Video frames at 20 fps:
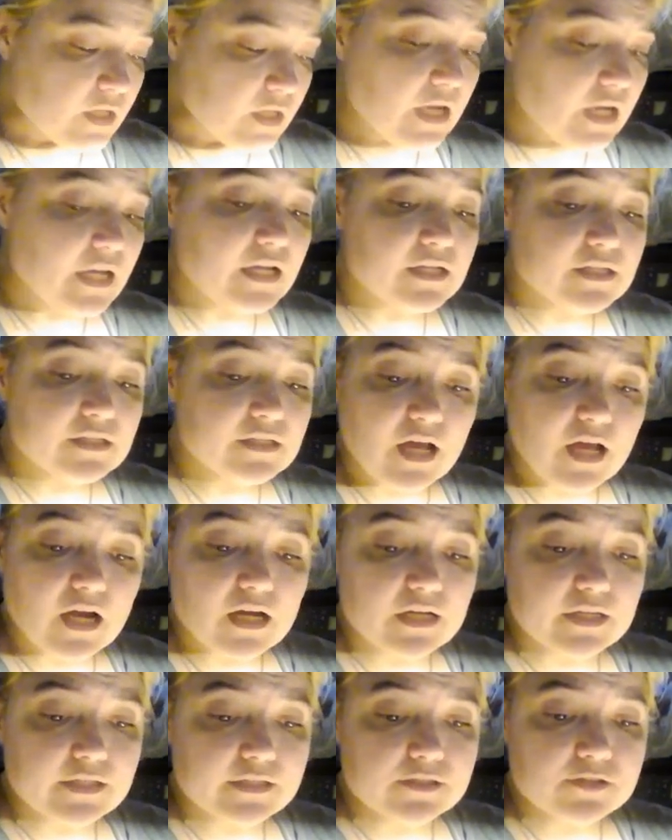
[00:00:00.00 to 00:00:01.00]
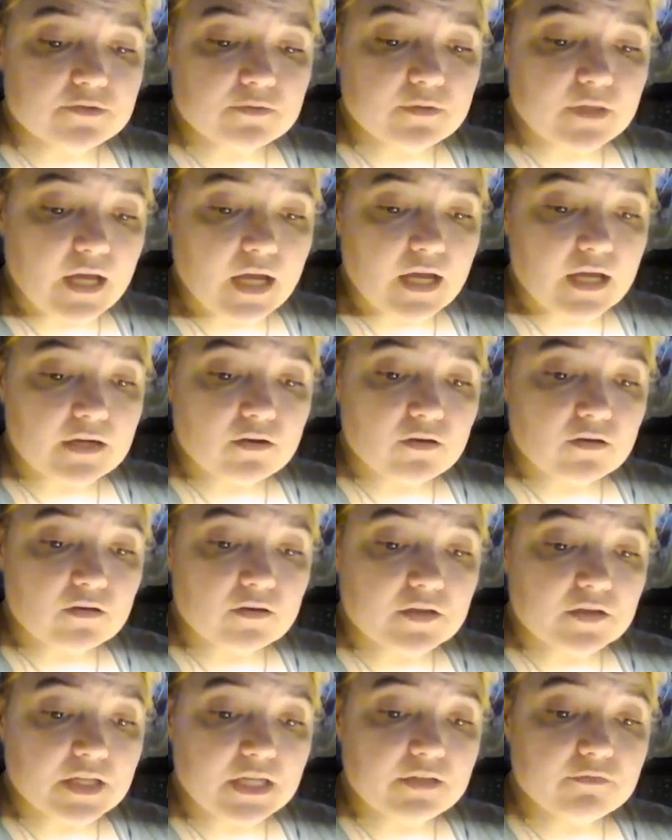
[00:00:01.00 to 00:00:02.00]
And I do that
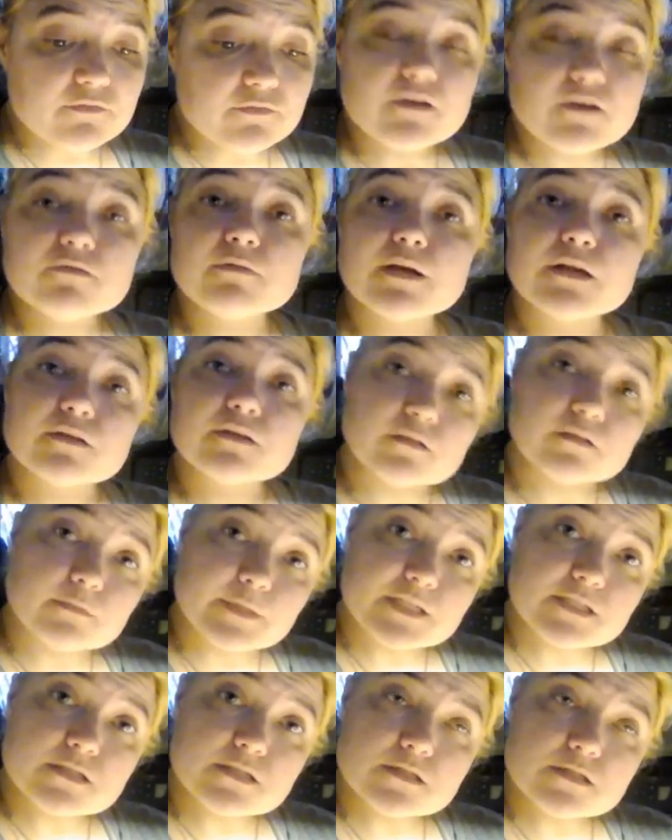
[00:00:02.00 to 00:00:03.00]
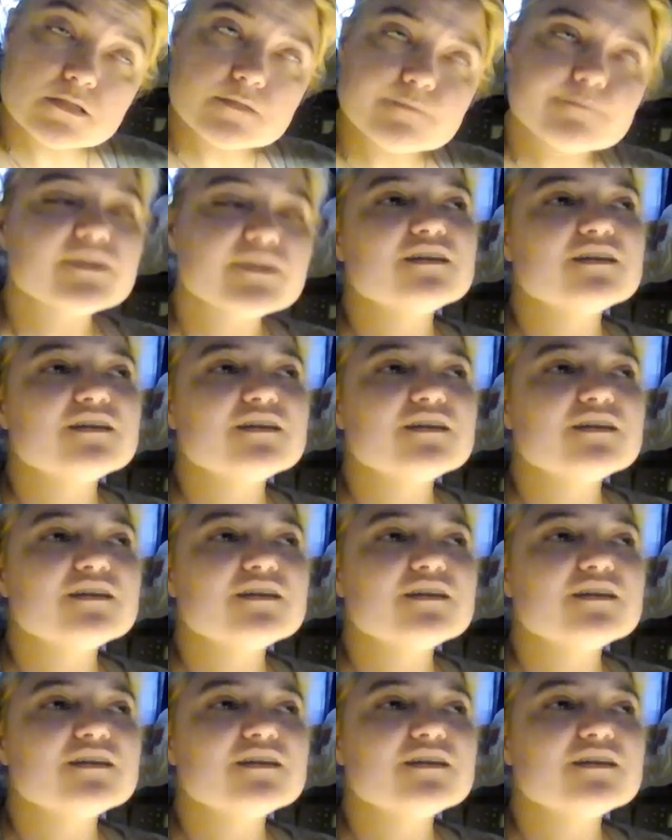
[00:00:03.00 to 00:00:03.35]
on a very regular basis.